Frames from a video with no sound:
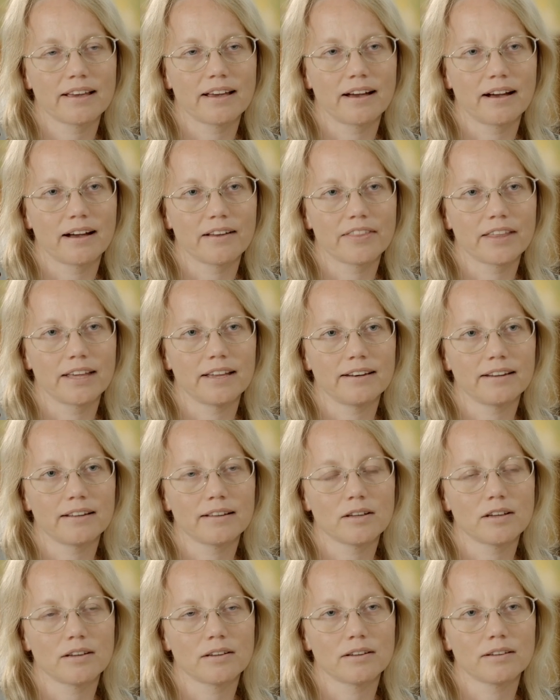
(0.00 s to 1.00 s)
Uh, then
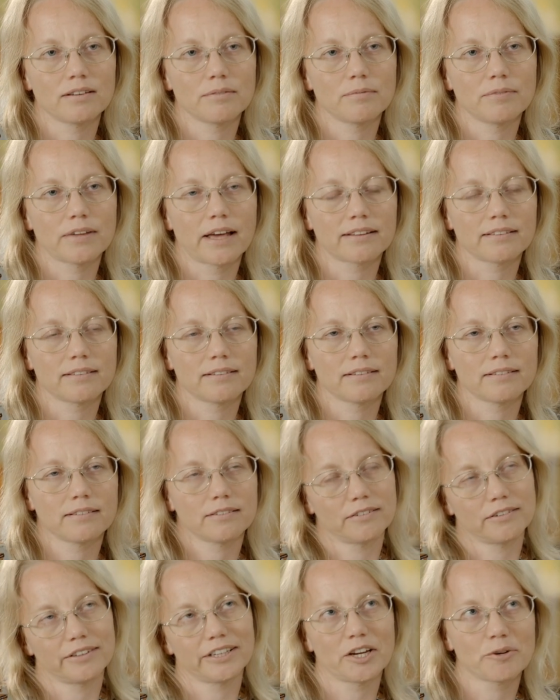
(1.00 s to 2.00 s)
uh, at
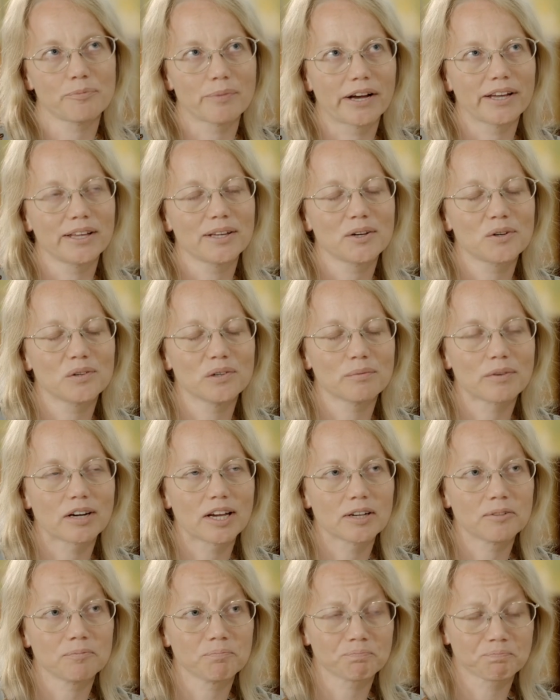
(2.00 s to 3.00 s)
or nearby
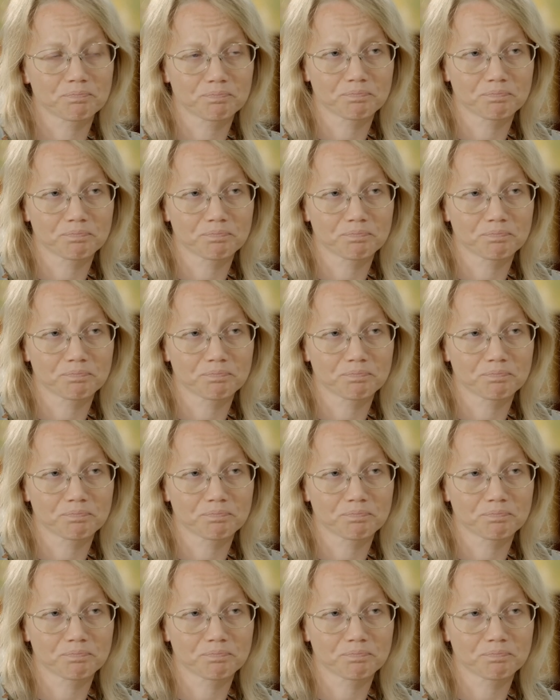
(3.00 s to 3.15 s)
Qumran,